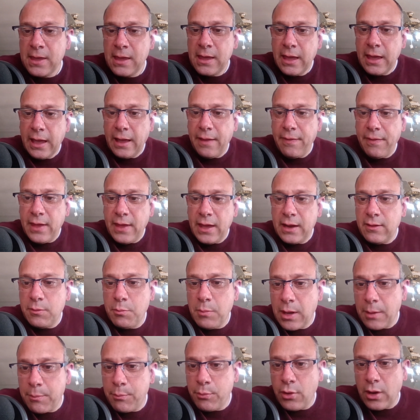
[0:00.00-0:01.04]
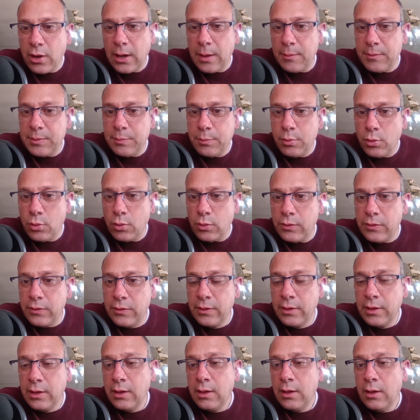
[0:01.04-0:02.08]
and that is my primed boards.
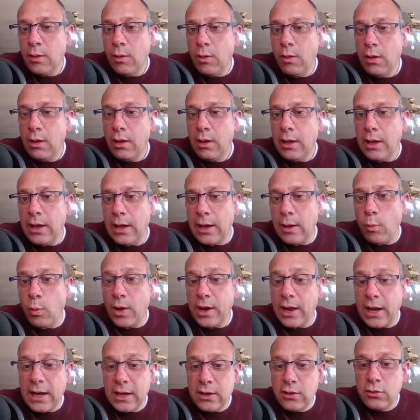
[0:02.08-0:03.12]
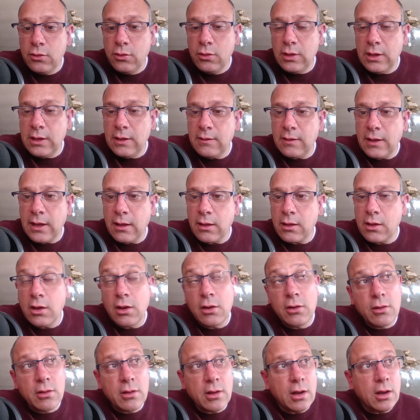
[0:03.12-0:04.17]
What I do is I'll go
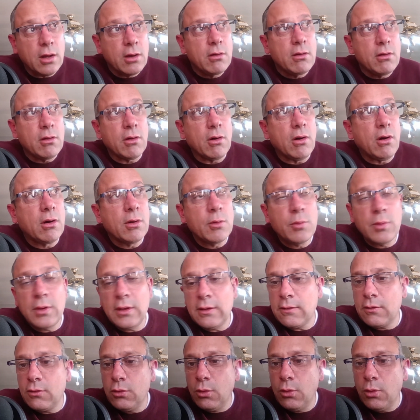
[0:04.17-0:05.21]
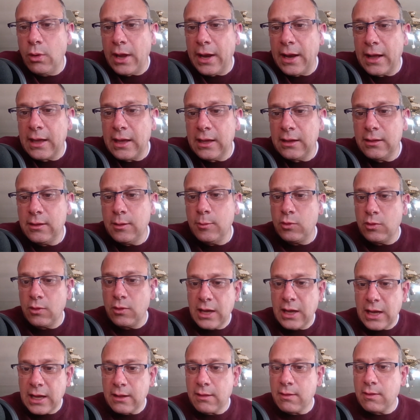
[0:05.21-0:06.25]
to the local hardware store and I get them to
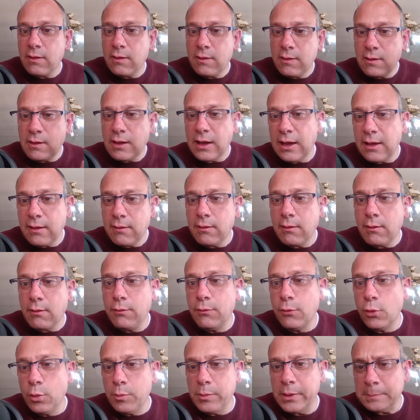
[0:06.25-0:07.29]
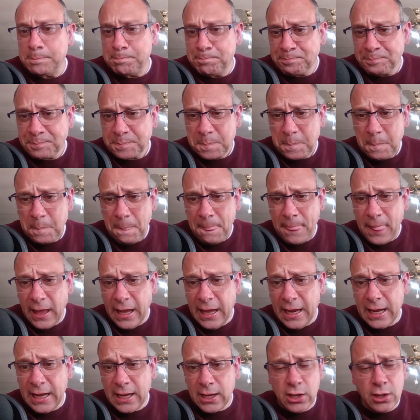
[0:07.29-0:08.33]
cut the sizes for me.
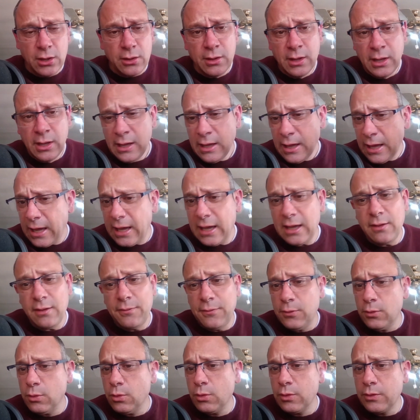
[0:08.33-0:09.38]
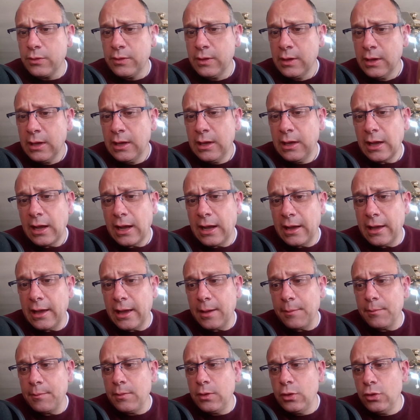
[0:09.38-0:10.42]
And I go A4s.
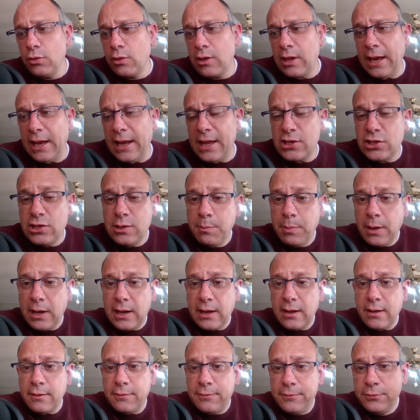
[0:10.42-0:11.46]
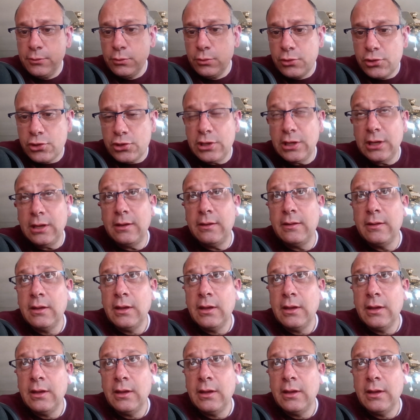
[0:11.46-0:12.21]
You can actually buy a full sheet,